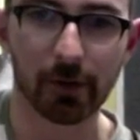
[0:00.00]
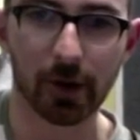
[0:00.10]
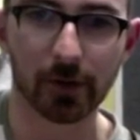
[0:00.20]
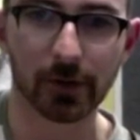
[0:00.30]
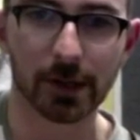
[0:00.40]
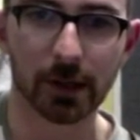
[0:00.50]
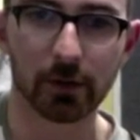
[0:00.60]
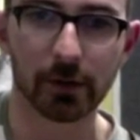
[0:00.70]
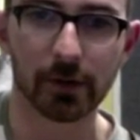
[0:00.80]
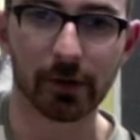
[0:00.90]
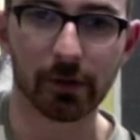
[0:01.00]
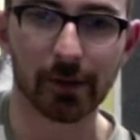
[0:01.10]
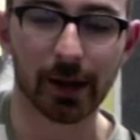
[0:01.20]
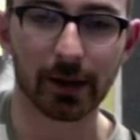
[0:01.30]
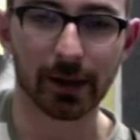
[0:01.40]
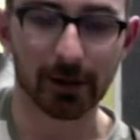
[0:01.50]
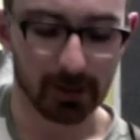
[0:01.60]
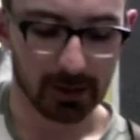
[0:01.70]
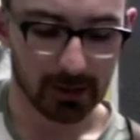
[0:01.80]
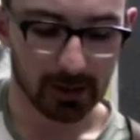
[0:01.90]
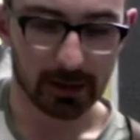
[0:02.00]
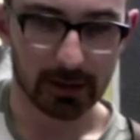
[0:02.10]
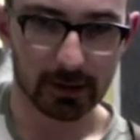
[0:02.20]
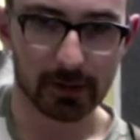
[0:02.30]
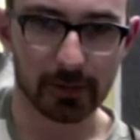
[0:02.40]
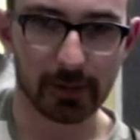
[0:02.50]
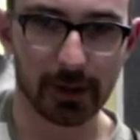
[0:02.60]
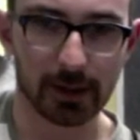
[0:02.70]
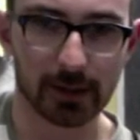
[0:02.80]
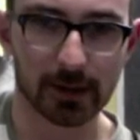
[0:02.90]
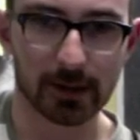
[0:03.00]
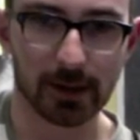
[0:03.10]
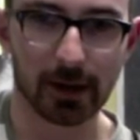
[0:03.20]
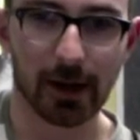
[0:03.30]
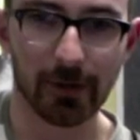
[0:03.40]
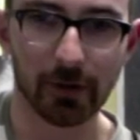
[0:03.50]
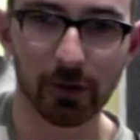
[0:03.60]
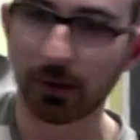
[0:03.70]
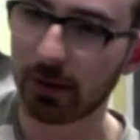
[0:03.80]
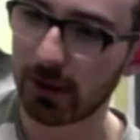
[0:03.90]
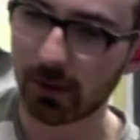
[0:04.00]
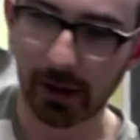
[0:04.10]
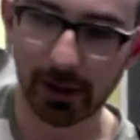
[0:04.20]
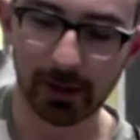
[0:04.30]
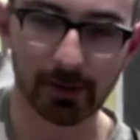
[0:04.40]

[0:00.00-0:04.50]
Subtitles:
I've just done a little bit of different melody, and it's have a look, use your brain.